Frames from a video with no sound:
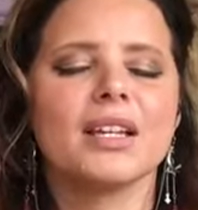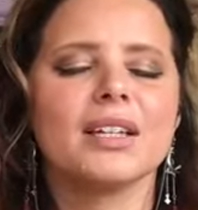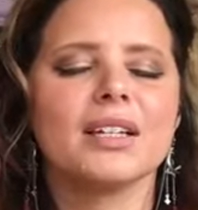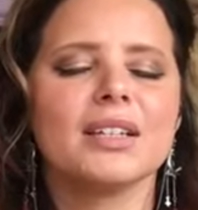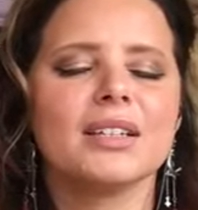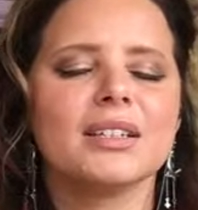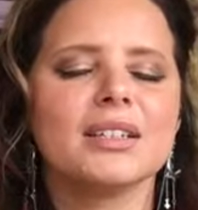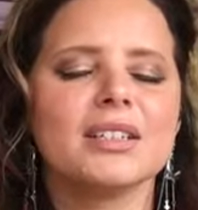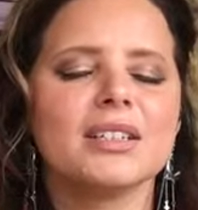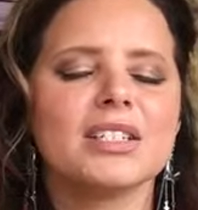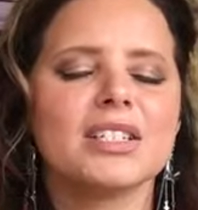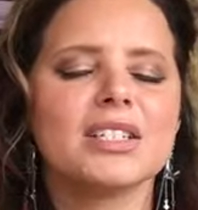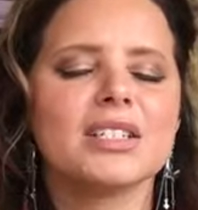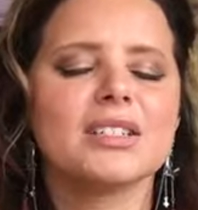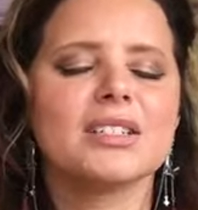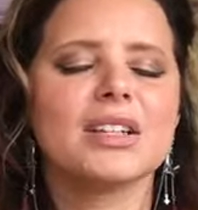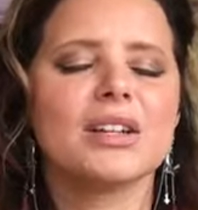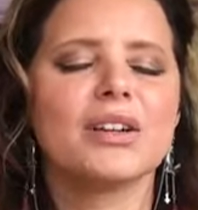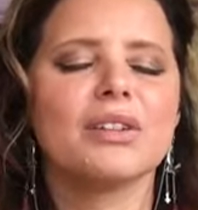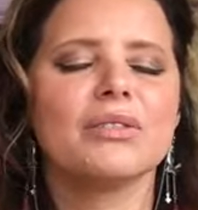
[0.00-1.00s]
And
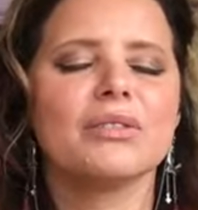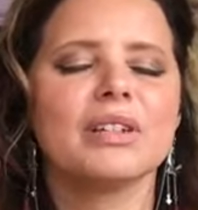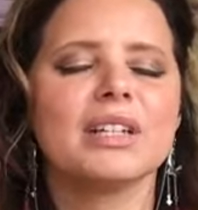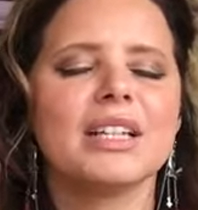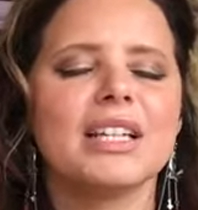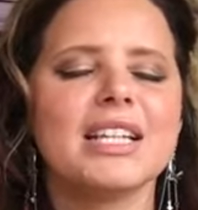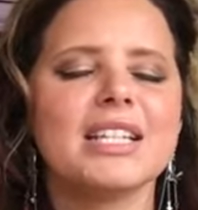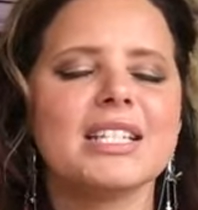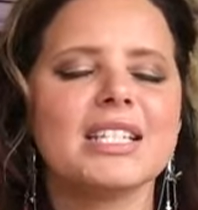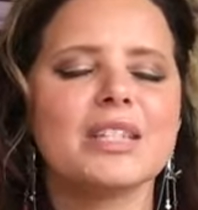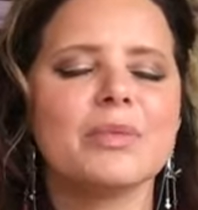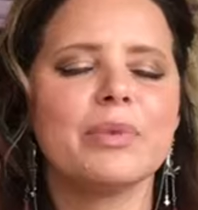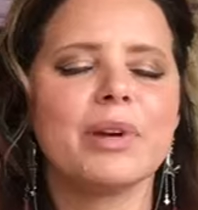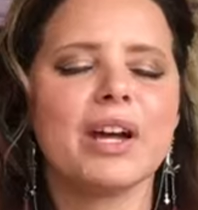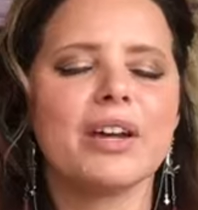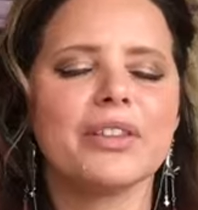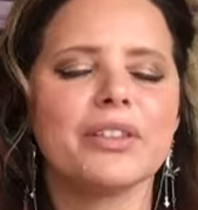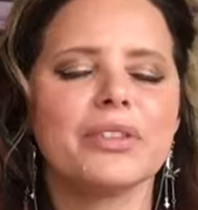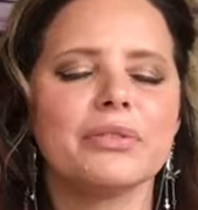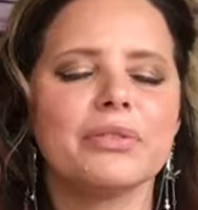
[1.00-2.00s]
just release
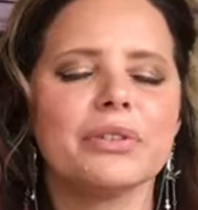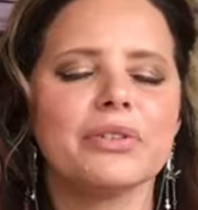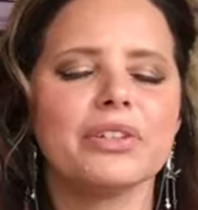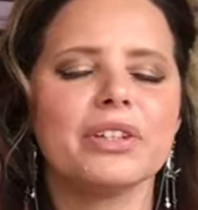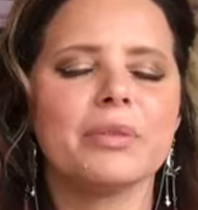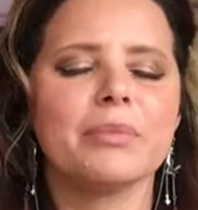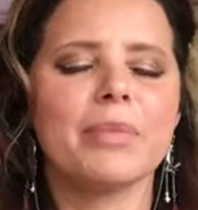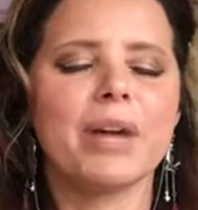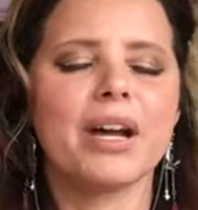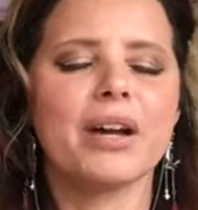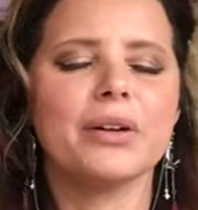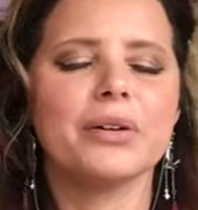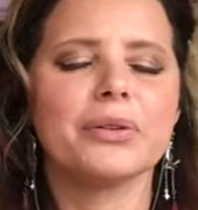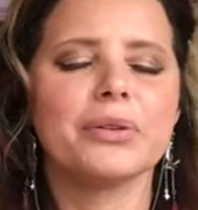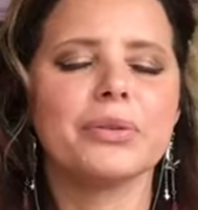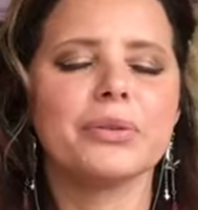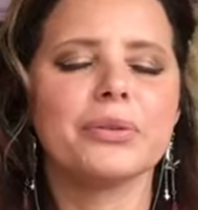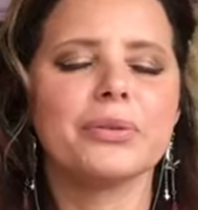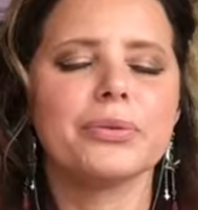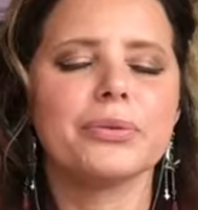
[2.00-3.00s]
the breath through your
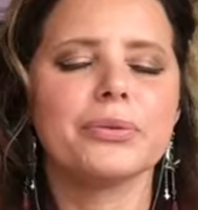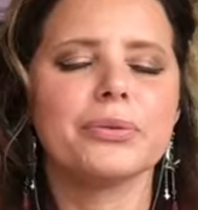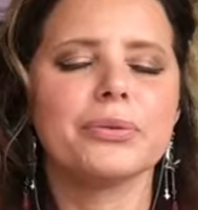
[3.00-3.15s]
mouth,